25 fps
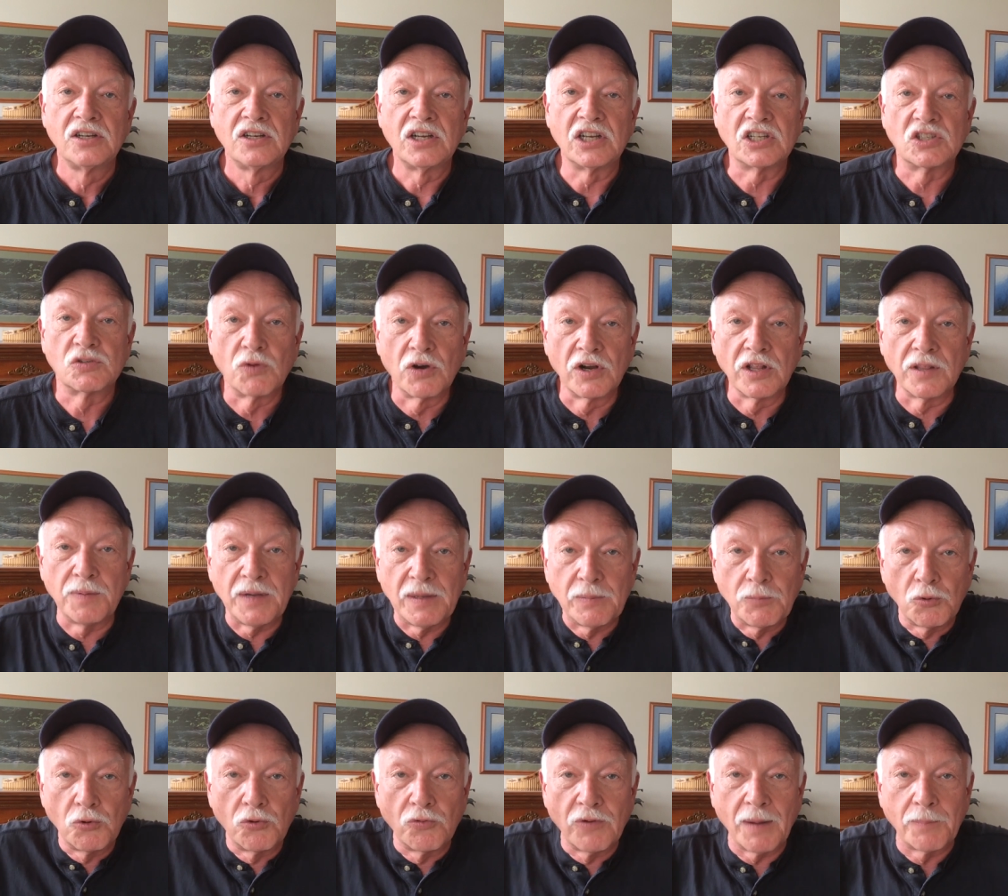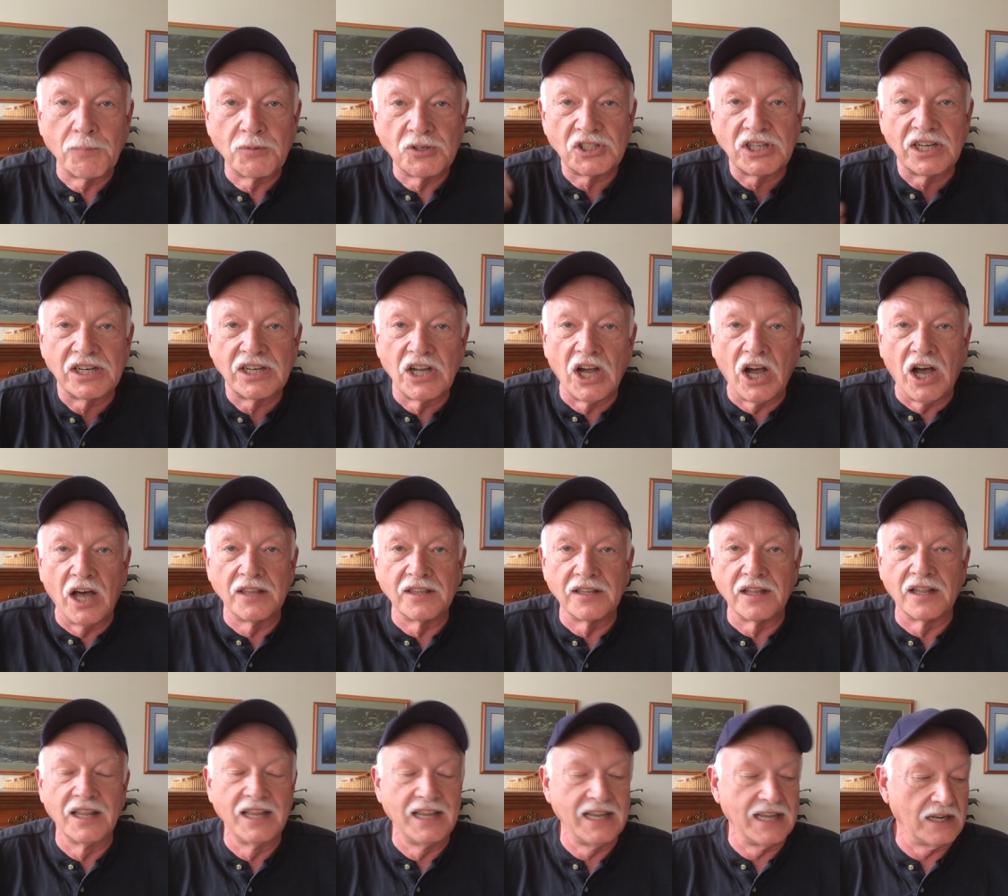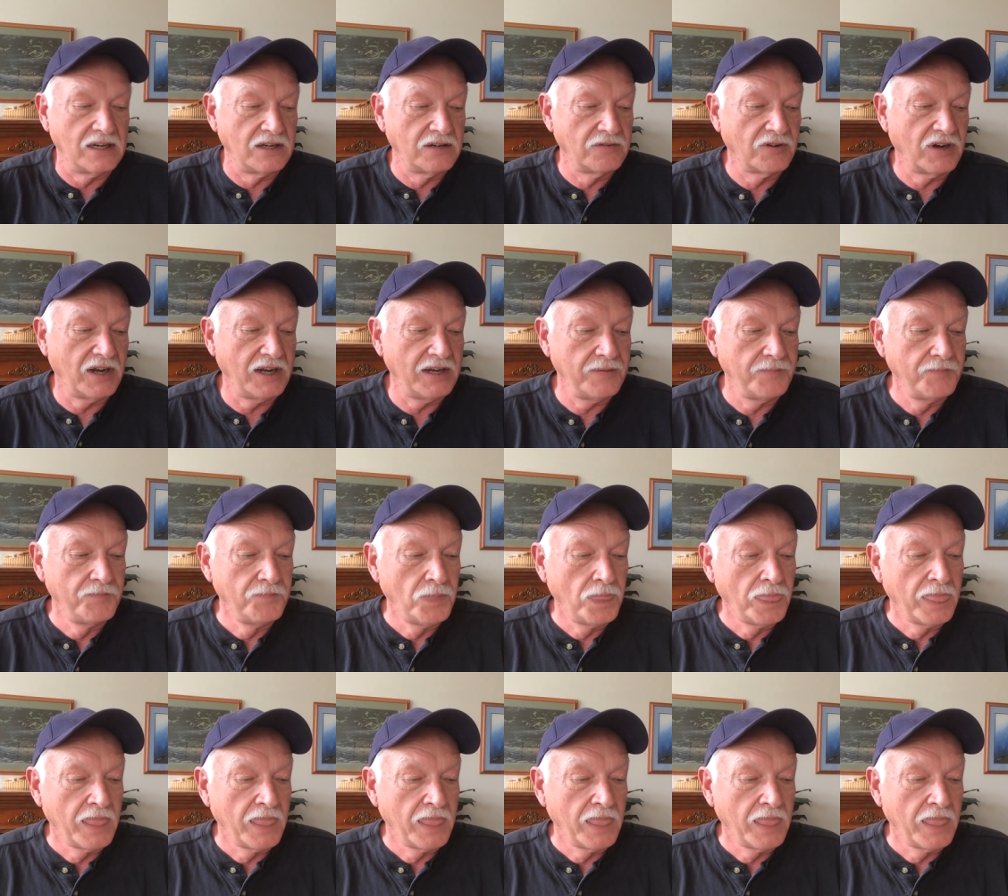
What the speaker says: Because we're the people who represent God in the land, right?